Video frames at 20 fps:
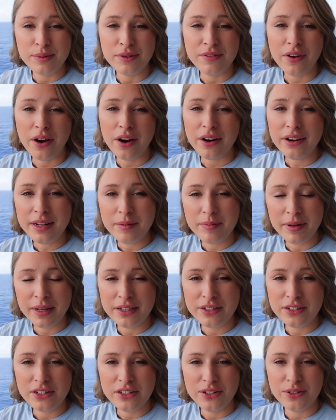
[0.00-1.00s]
We've already
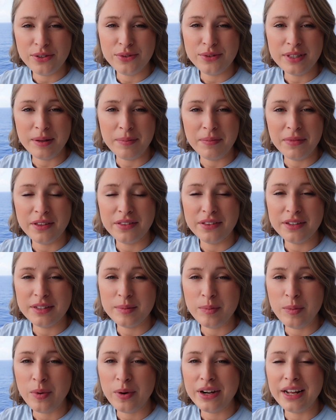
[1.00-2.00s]
been to something
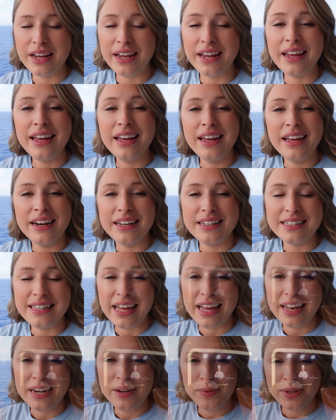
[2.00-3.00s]
this morning, is
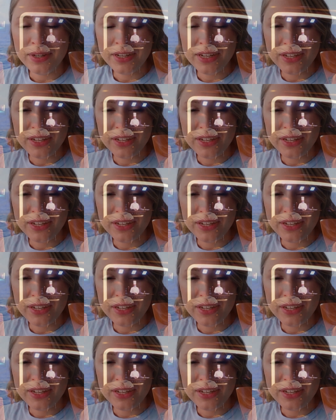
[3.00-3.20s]
the Anyone